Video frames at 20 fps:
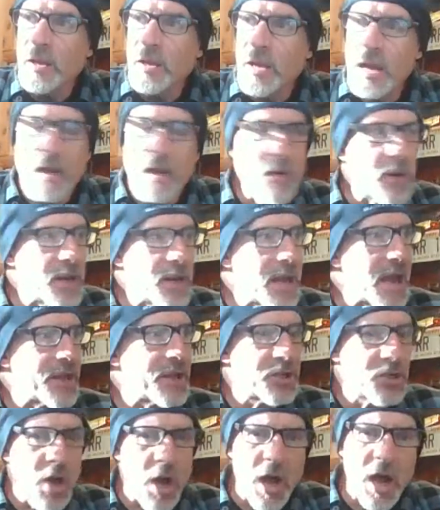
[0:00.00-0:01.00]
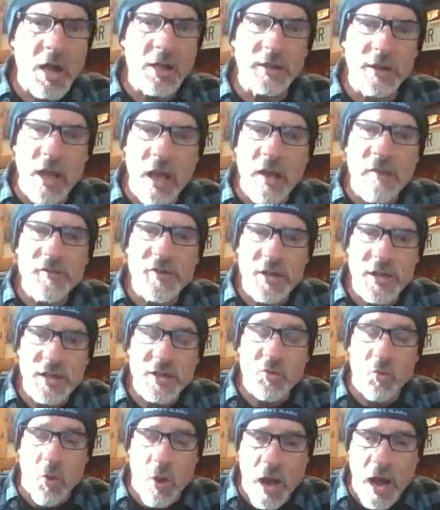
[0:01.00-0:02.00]
Anyway, yeah, the dog loves
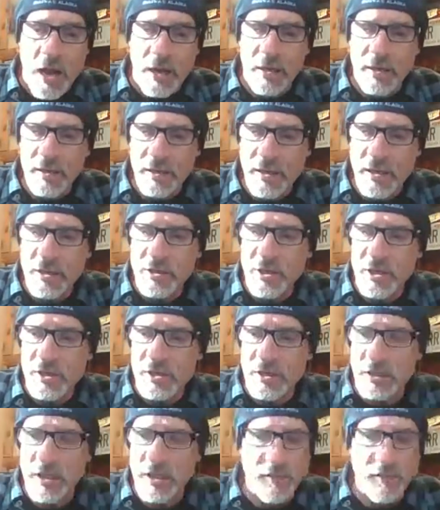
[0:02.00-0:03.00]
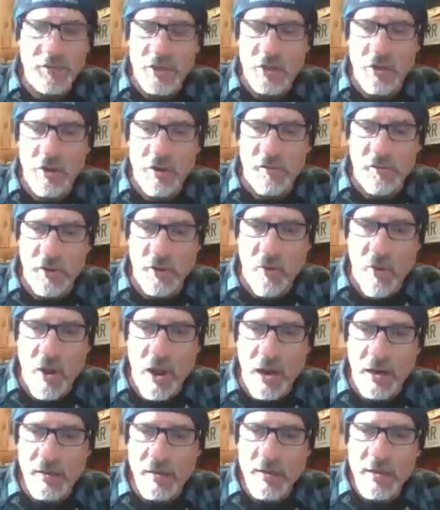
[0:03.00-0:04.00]
his walk. He just loves to go for a
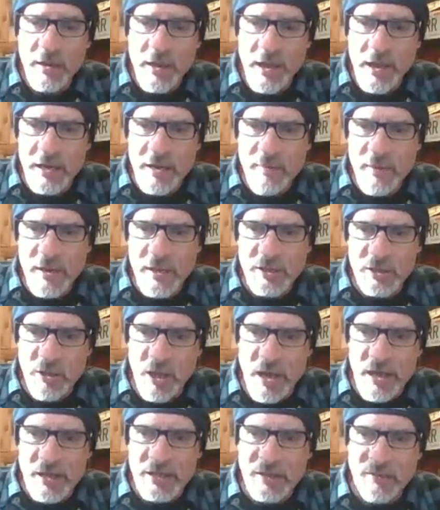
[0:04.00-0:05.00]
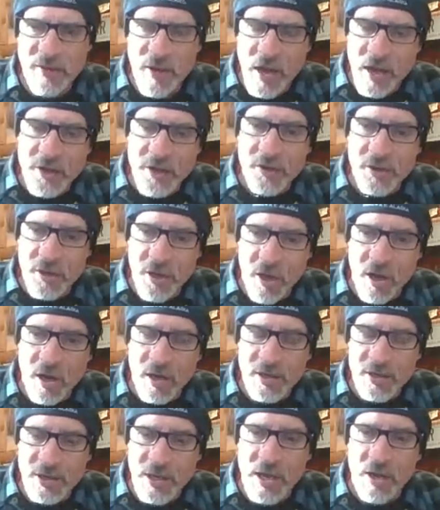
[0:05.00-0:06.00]
walk. And he meets lots of other
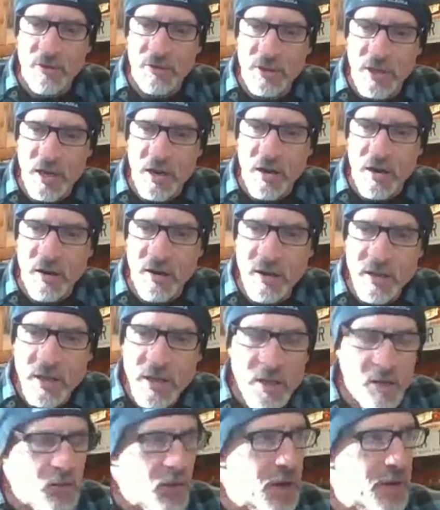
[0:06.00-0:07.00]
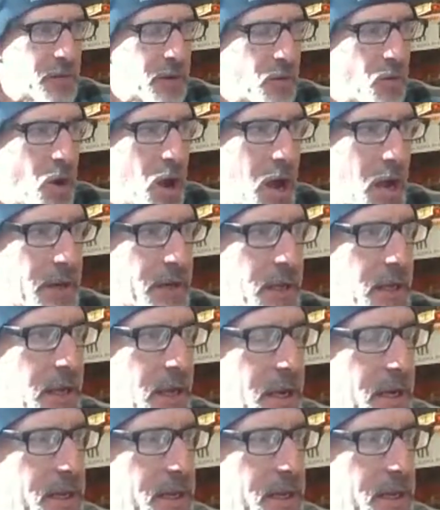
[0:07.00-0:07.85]
dogs out there when we're walking.